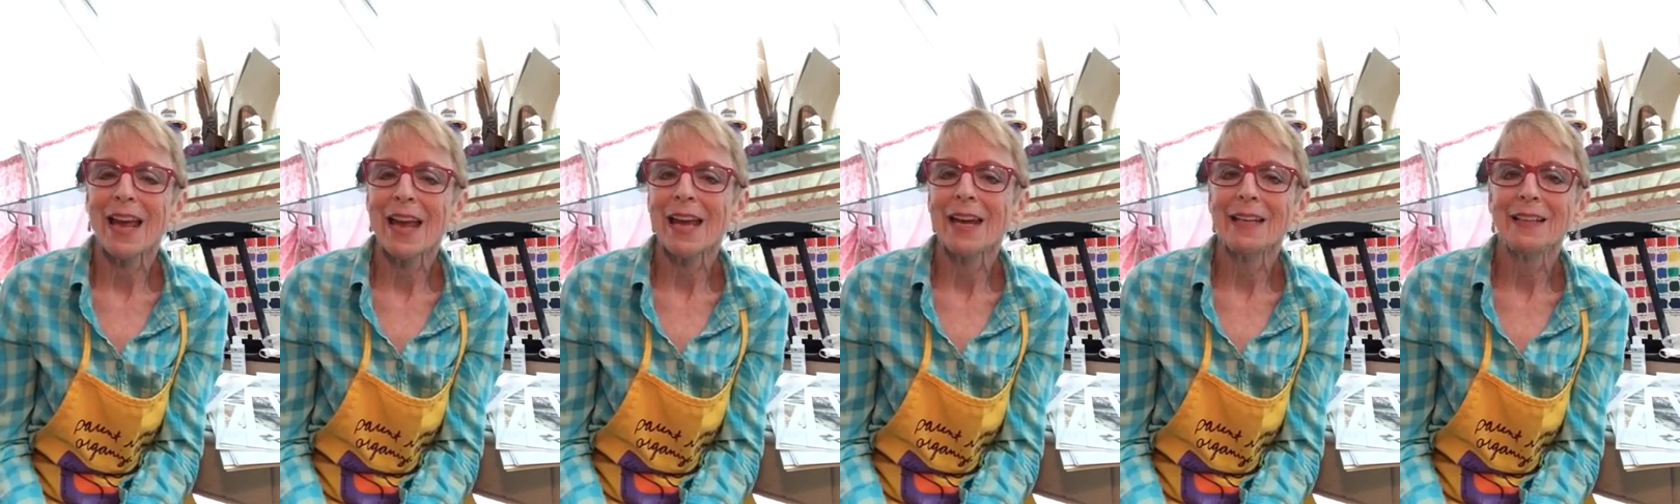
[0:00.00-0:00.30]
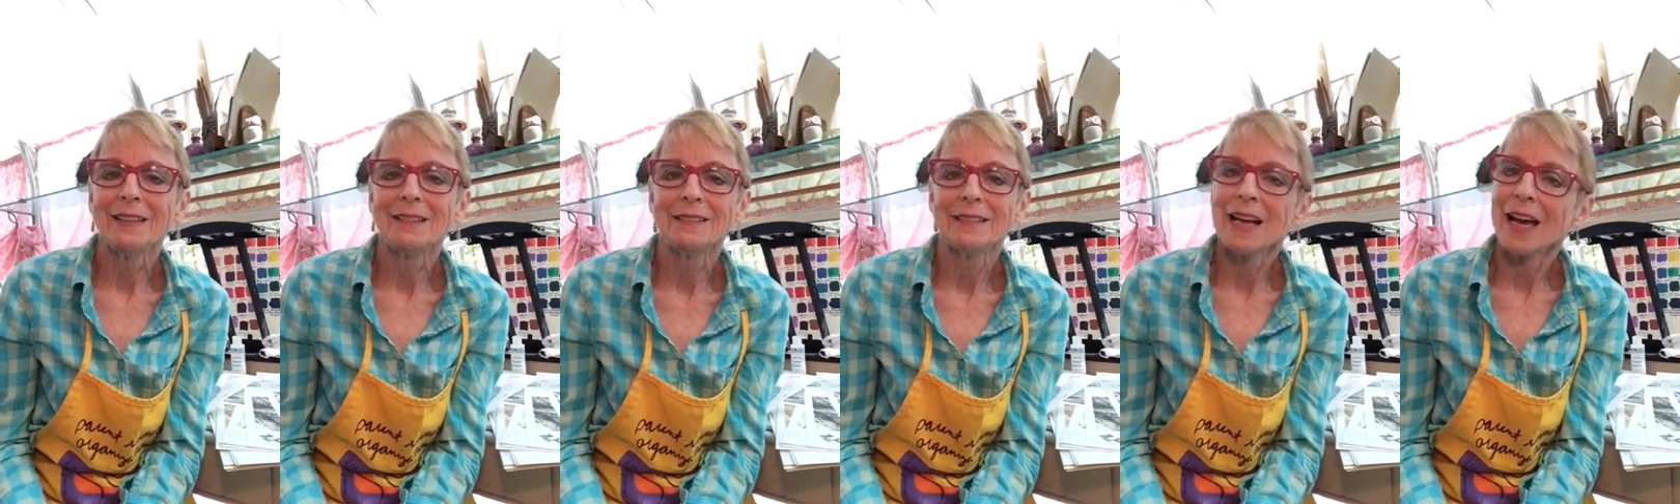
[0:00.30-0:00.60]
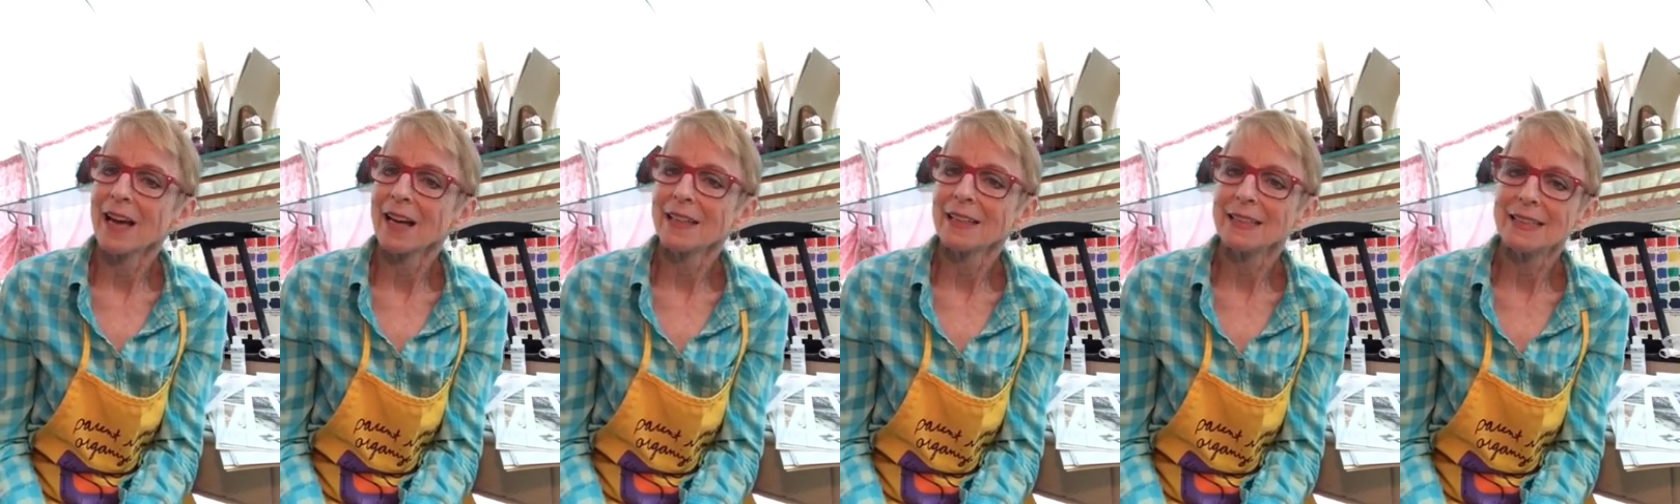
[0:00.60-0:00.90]
8,
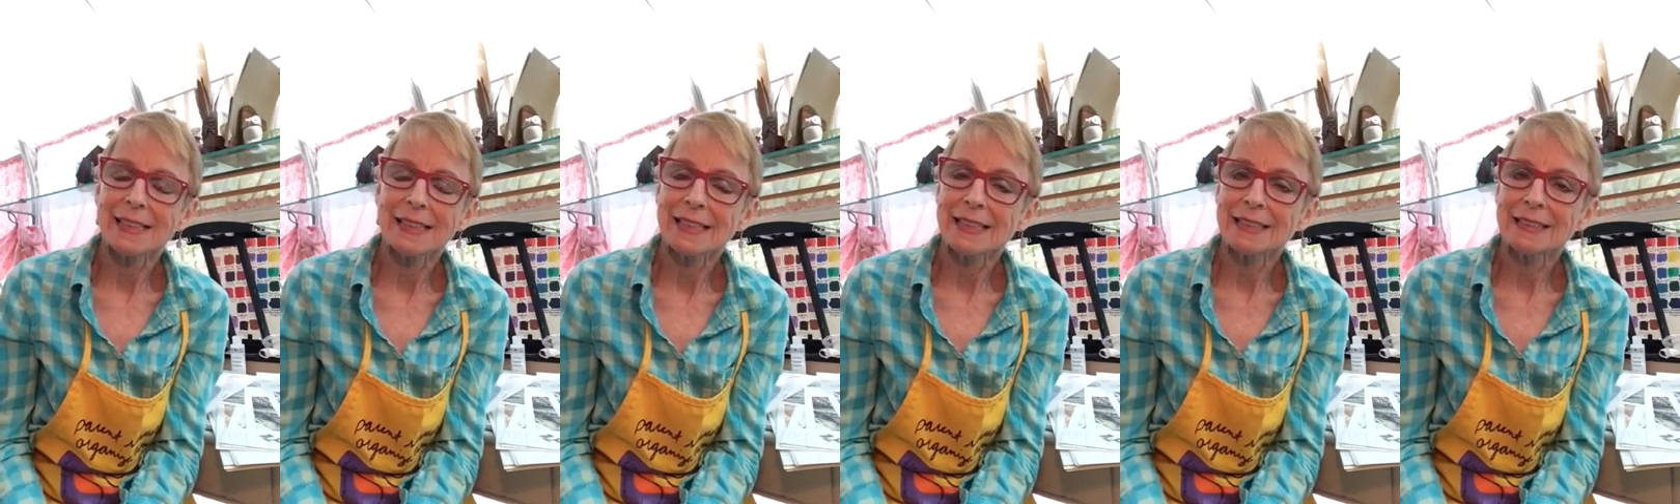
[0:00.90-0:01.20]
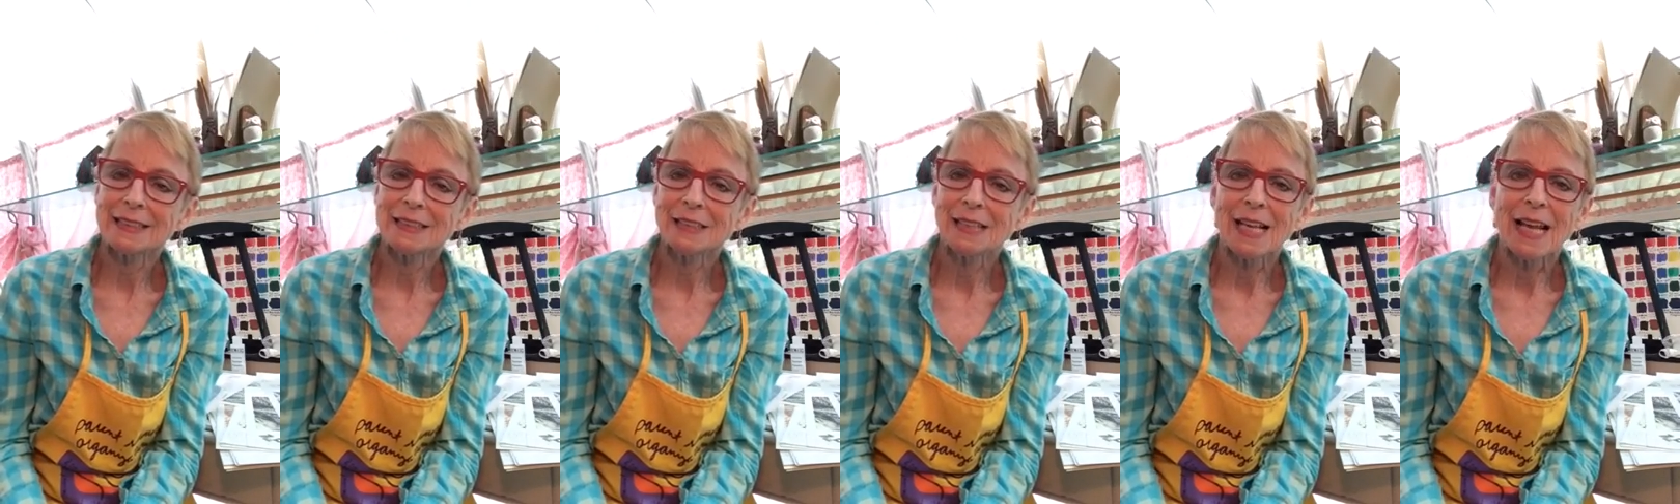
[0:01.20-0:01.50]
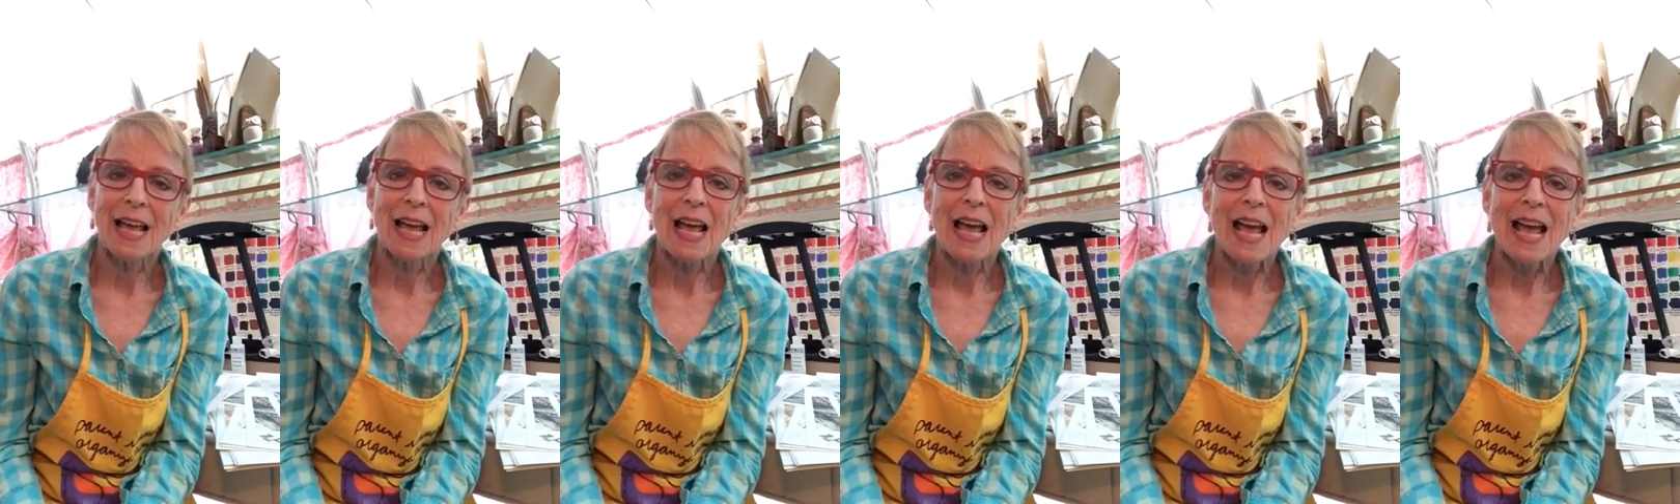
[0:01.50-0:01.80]
9, 10,
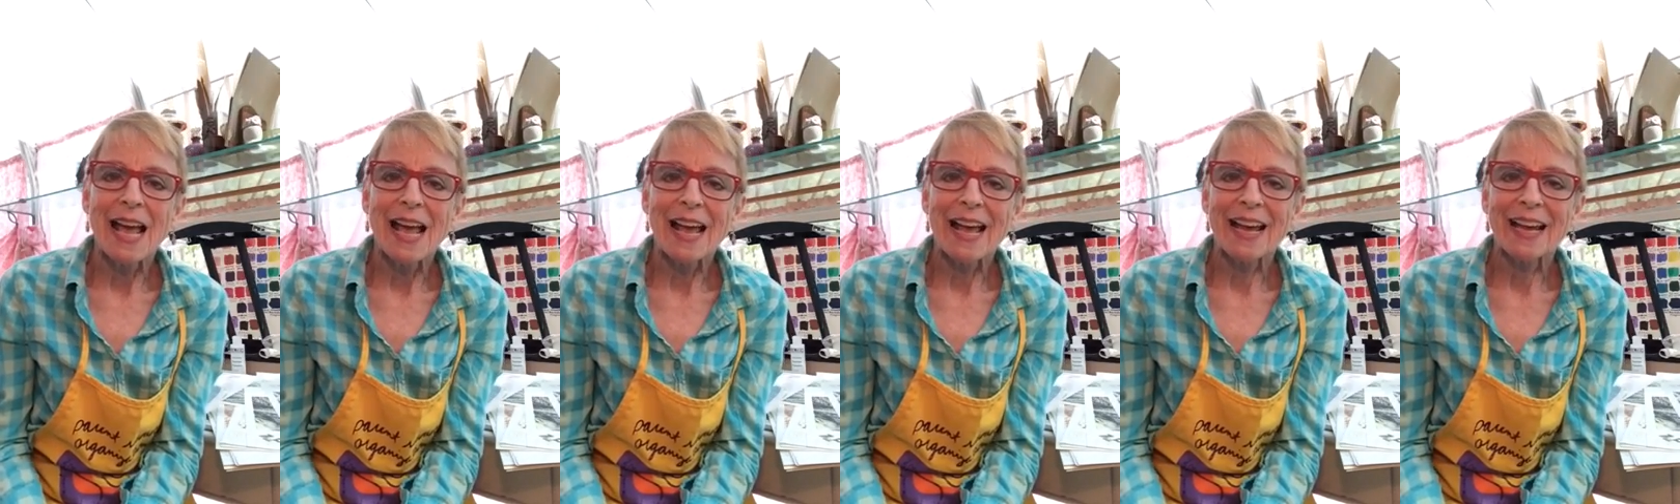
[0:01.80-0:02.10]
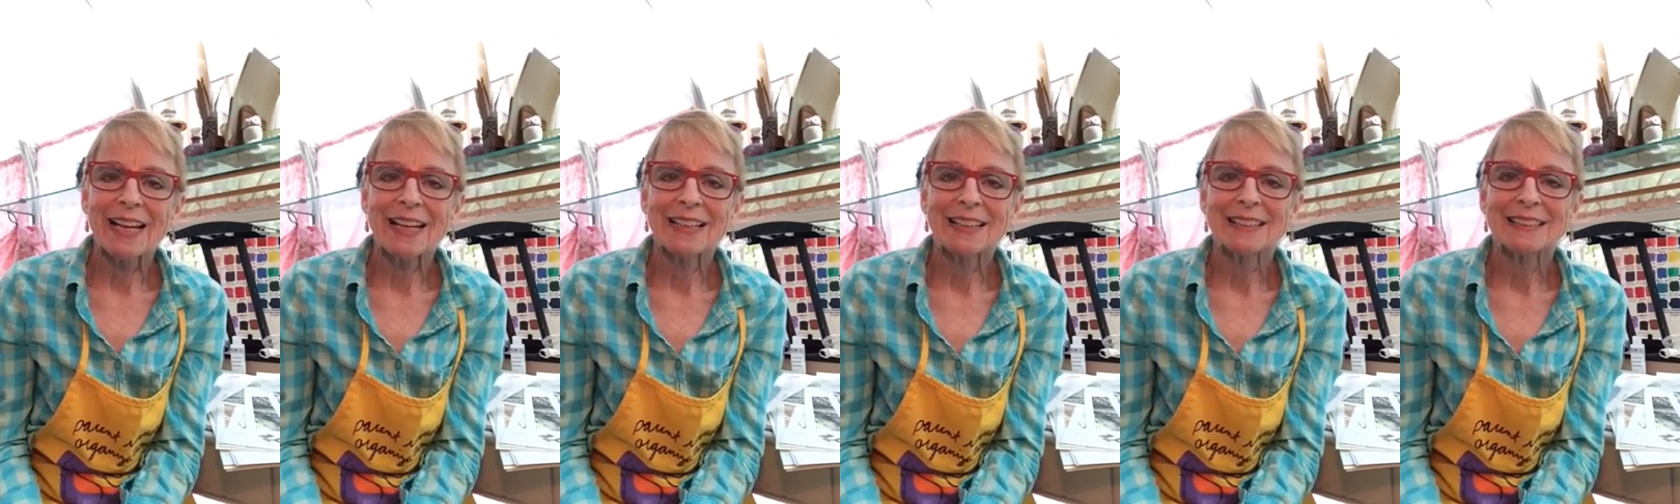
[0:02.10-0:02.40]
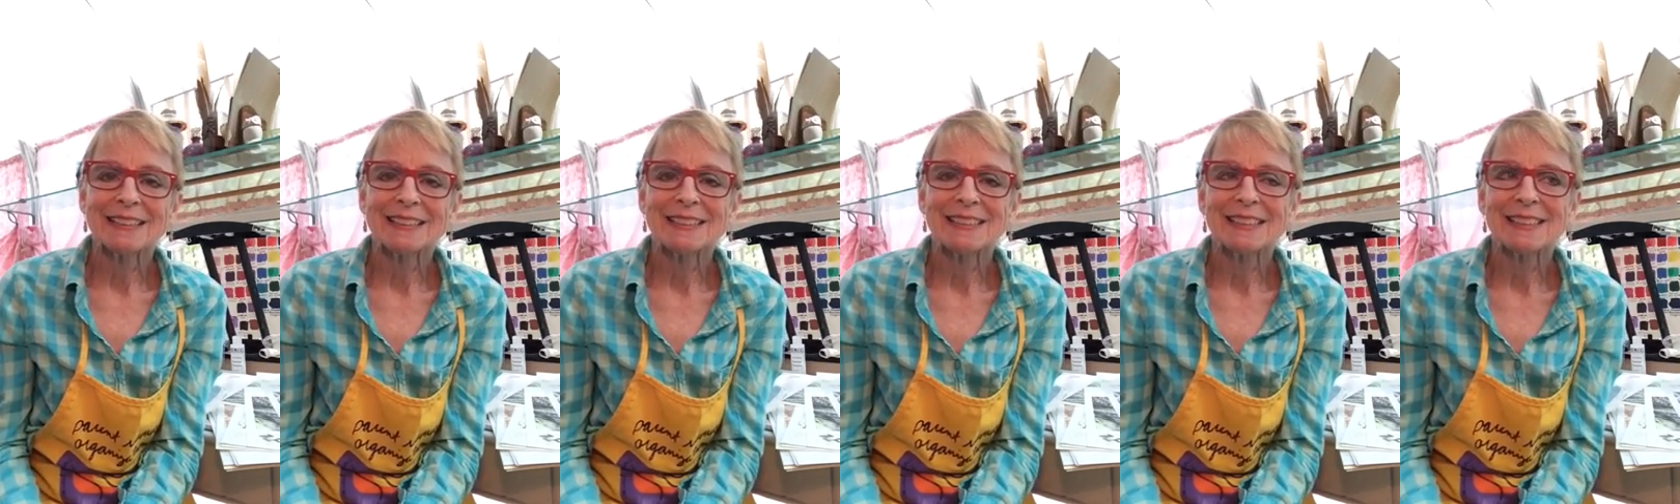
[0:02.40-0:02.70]

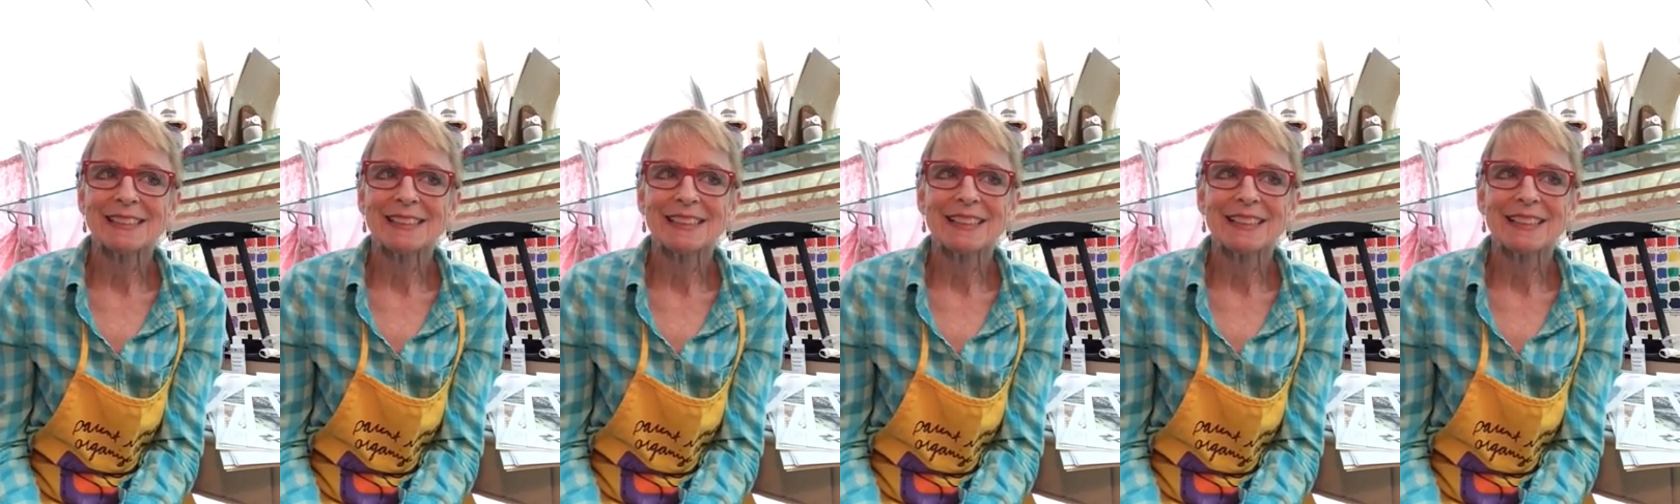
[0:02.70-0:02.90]
and